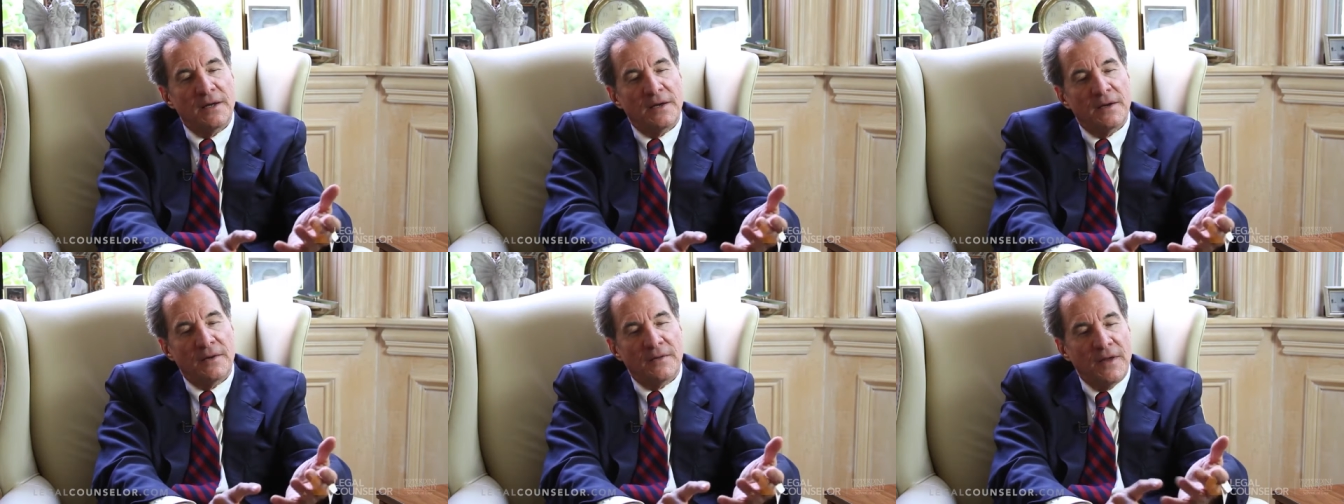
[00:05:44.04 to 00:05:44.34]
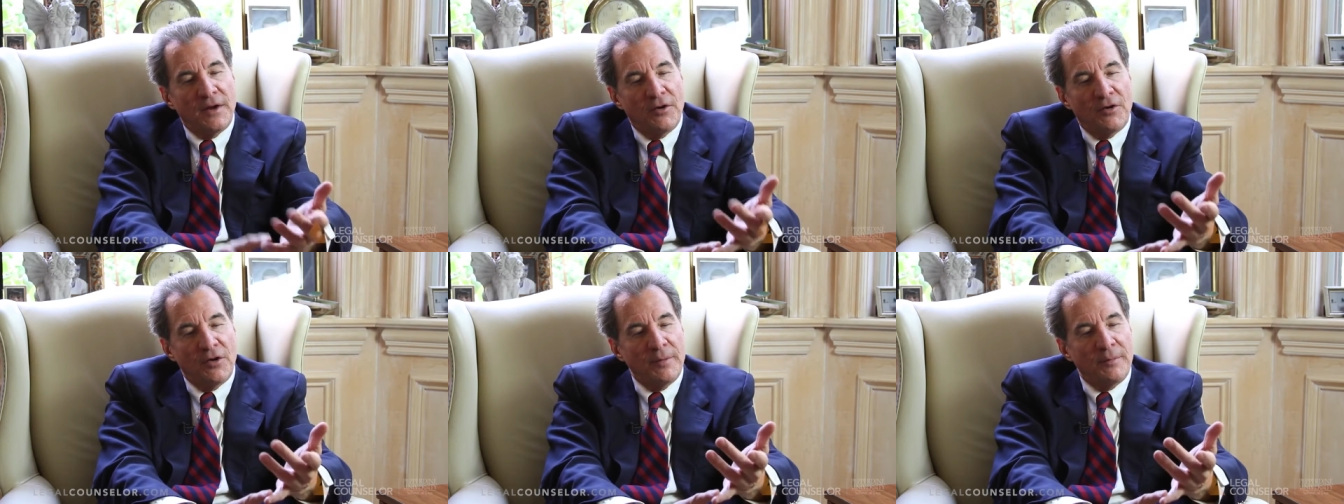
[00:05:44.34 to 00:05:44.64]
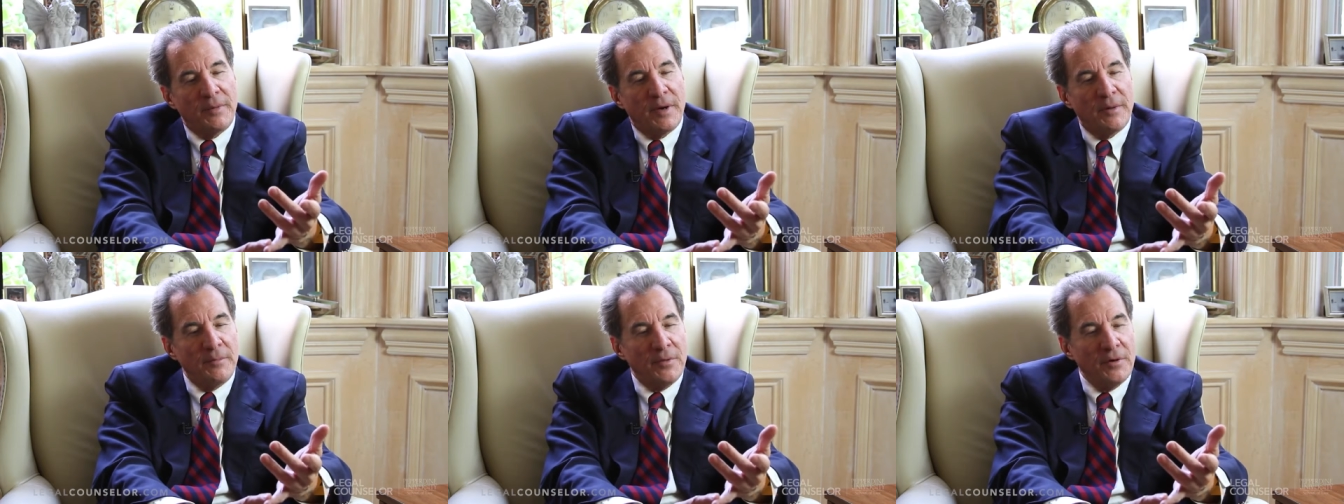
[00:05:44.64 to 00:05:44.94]
They heard
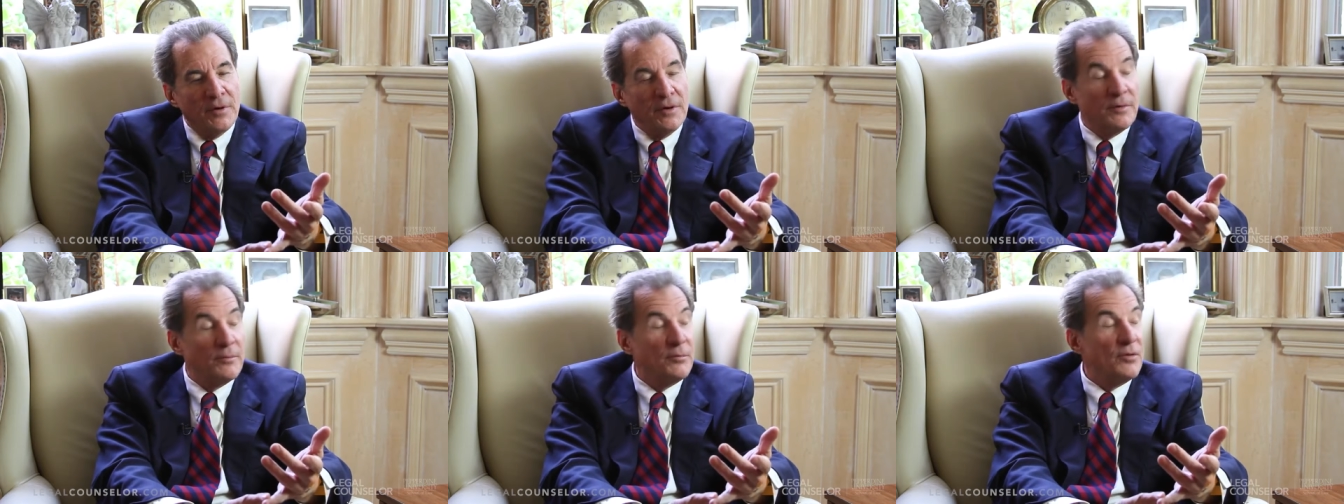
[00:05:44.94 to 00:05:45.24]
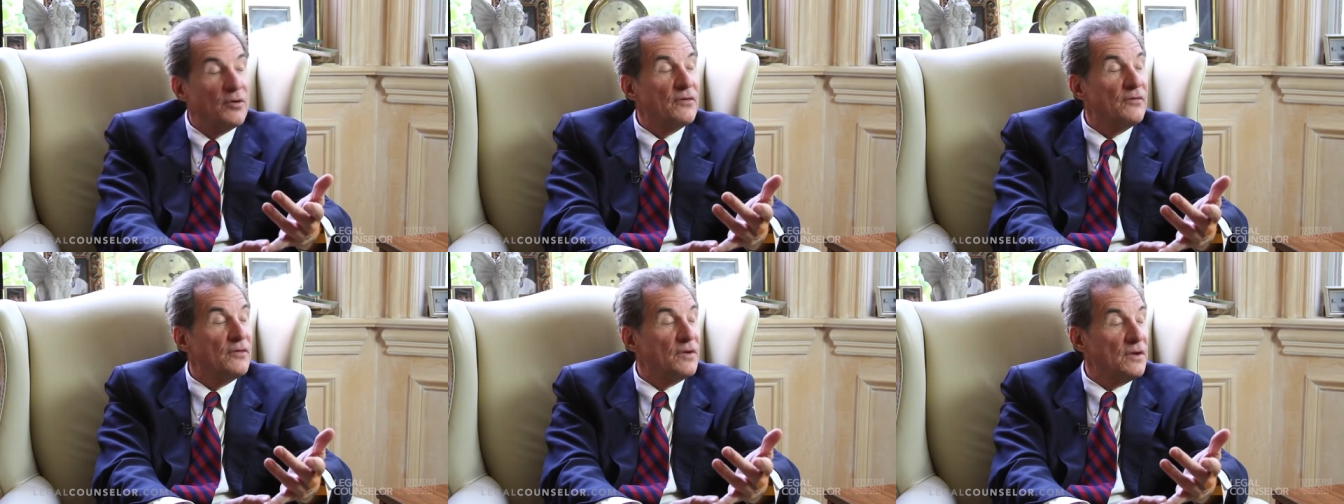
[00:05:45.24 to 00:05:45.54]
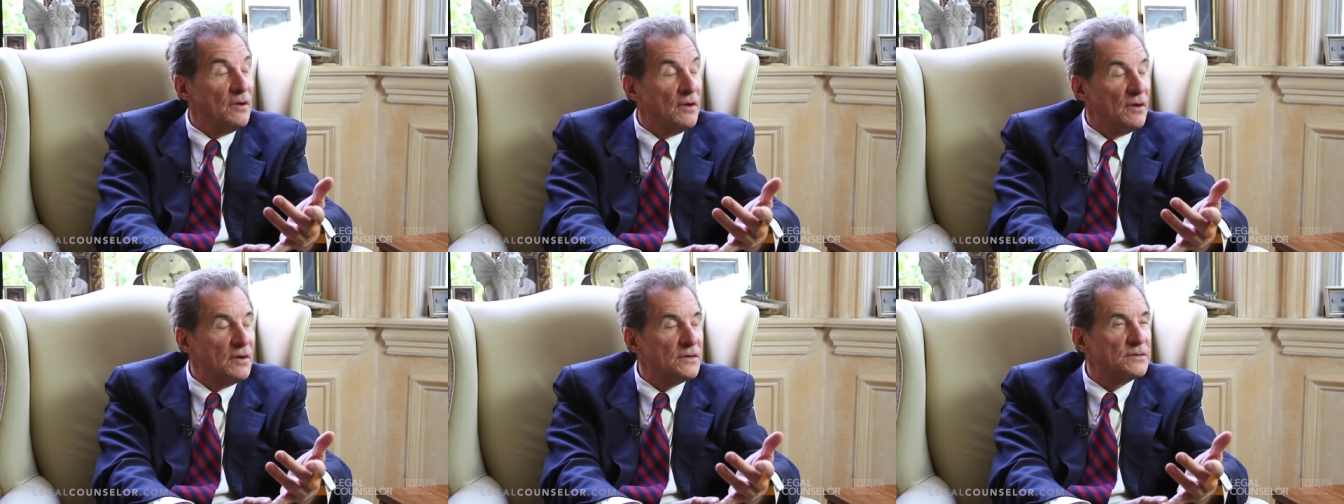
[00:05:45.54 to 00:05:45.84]
about burden of proof in
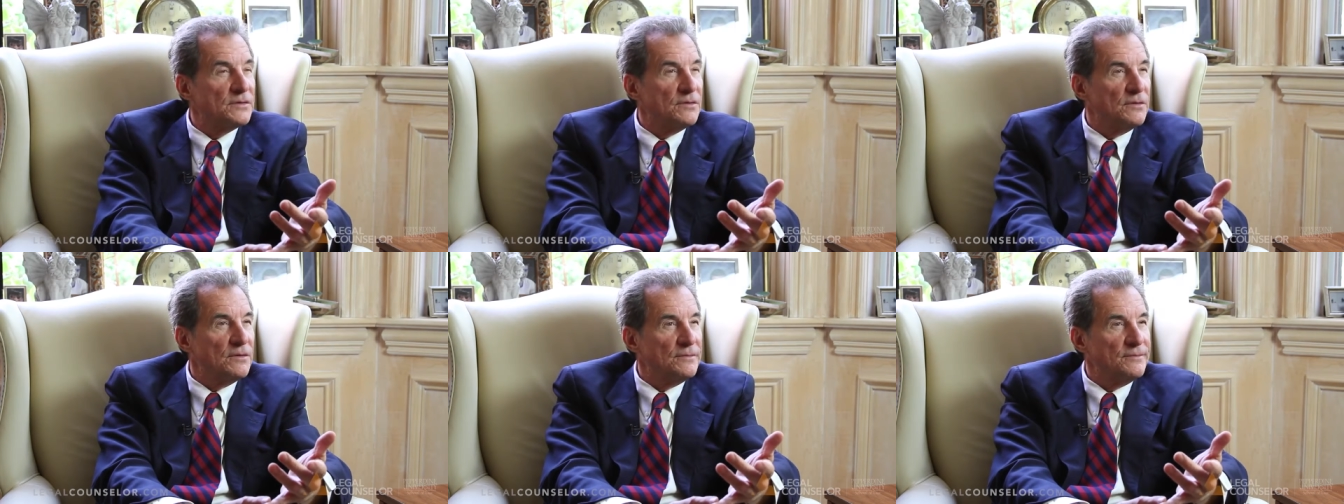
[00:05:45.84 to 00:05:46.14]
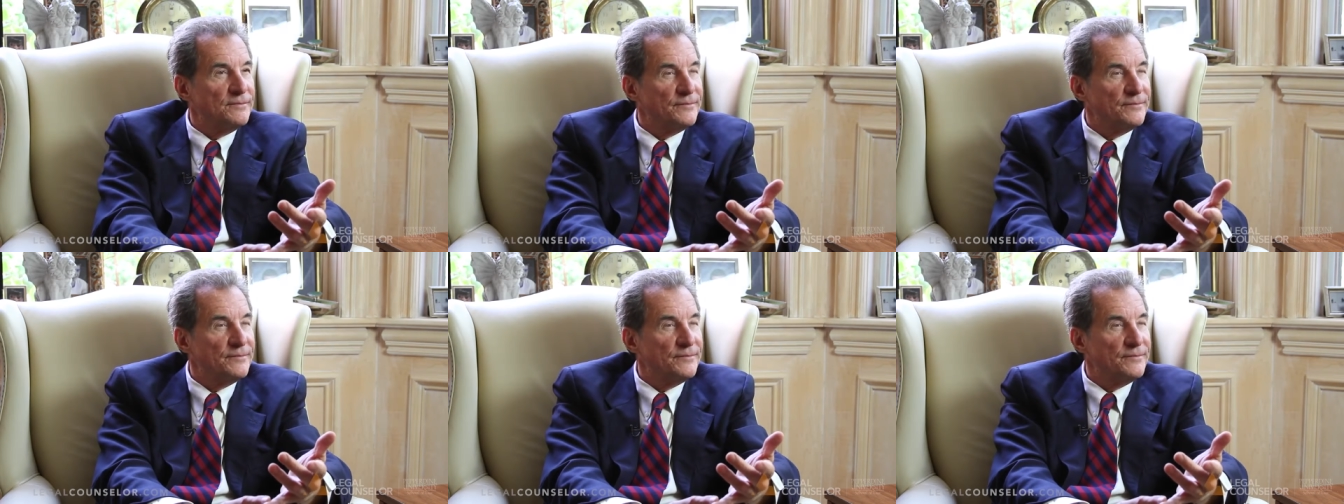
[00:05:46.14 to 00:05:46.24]
law school.